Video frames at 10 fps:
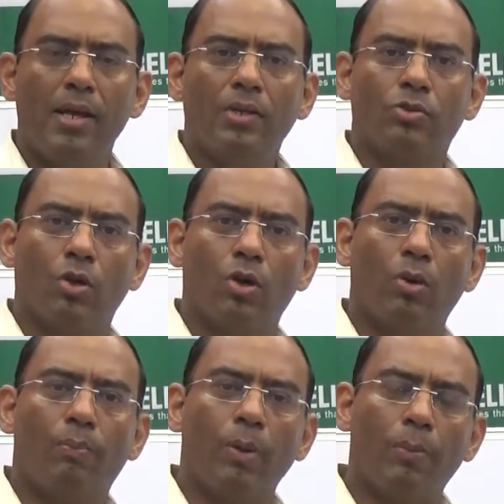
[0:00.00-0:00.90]

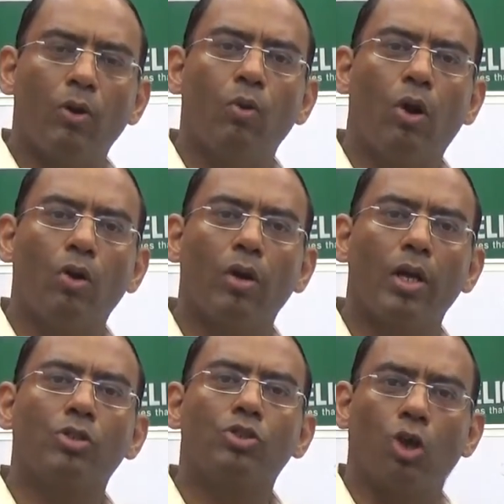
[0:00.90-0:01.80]
So people who want to
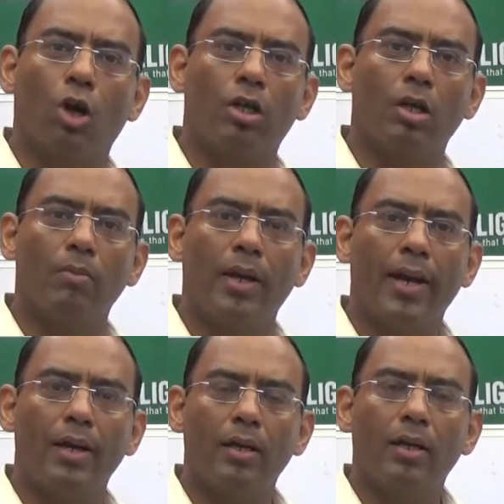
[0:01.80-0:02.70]
raise short-term
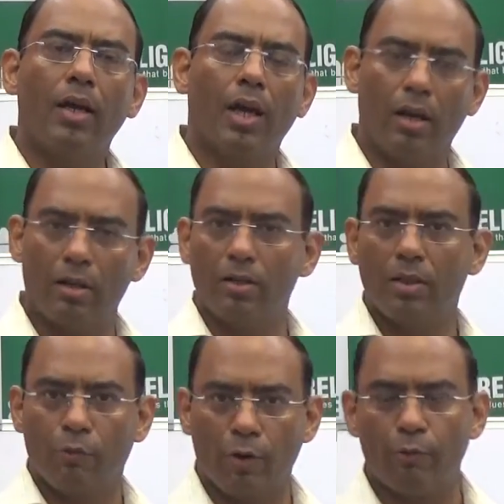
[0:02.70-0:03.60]
debt in
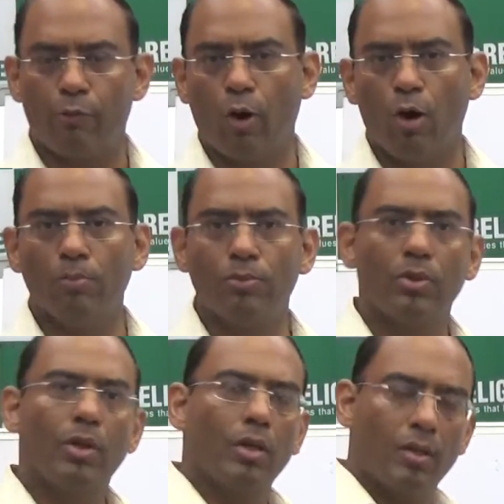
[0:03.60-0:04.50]
different forms,
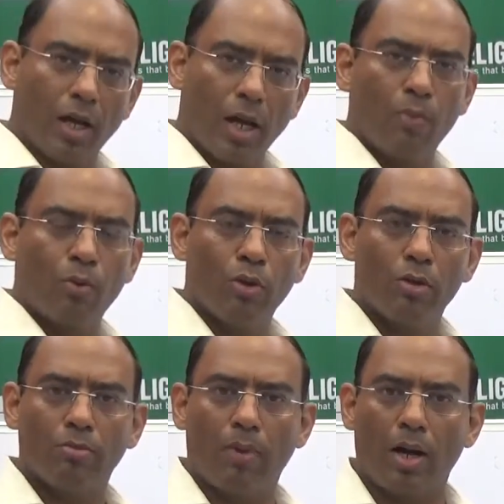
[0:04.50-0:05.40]
they come to
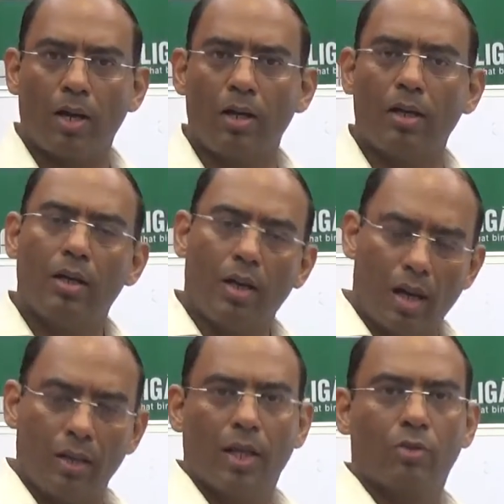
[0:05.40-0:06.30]
this market,
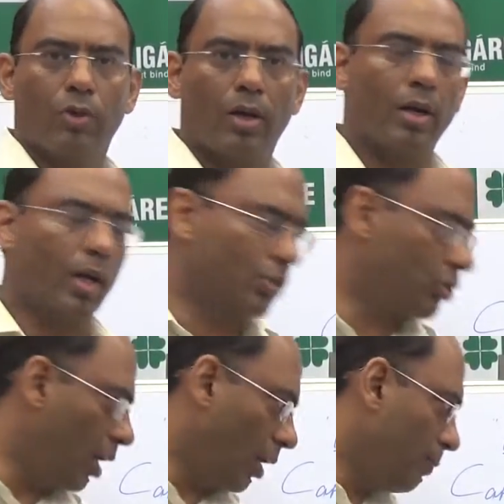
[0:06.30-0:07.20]
and that's where it
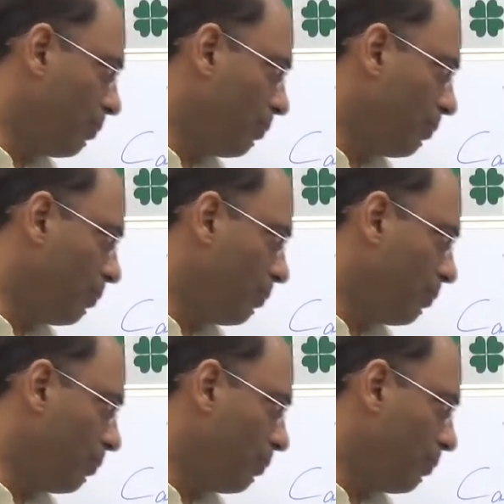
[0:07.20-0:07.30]
gets done.